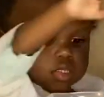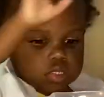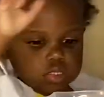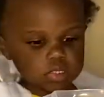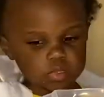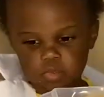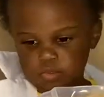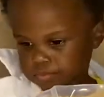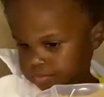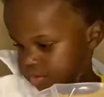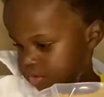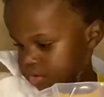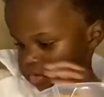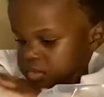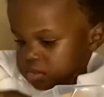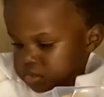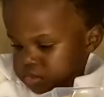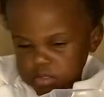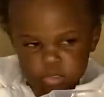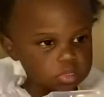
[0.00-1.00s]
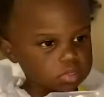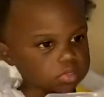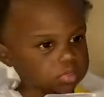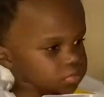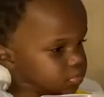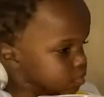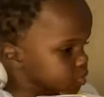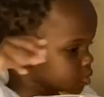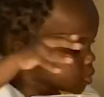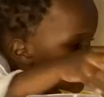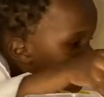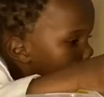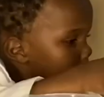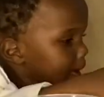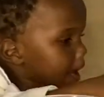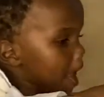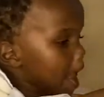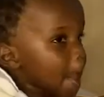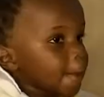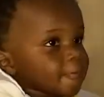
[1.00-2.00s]
food coloring. So whatever color
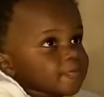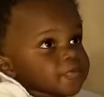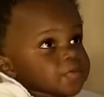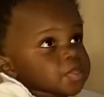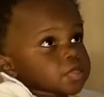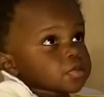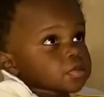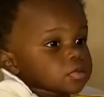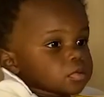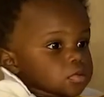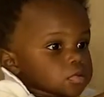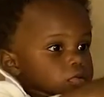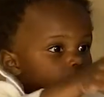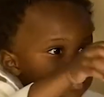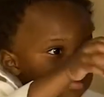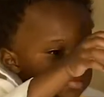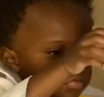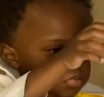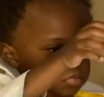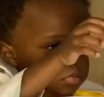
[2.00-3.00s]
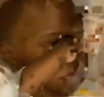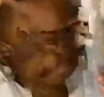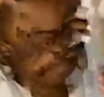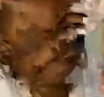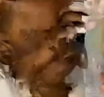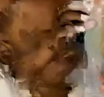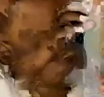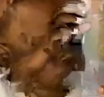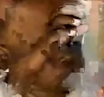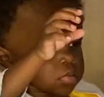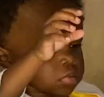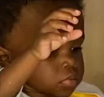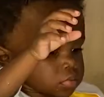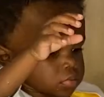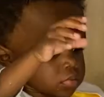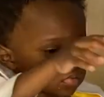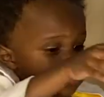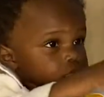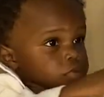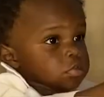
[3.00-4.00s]
you chose, add that
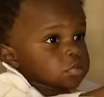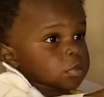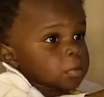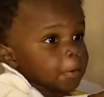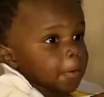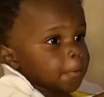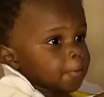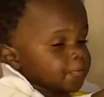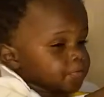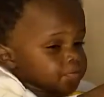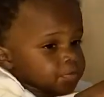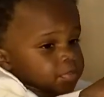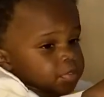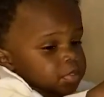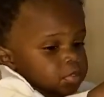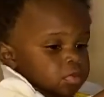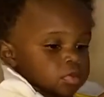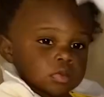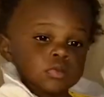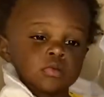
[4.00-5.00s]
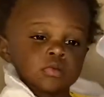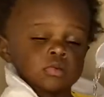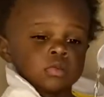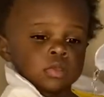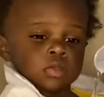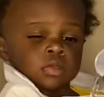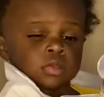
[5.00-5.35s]
into your vinegar.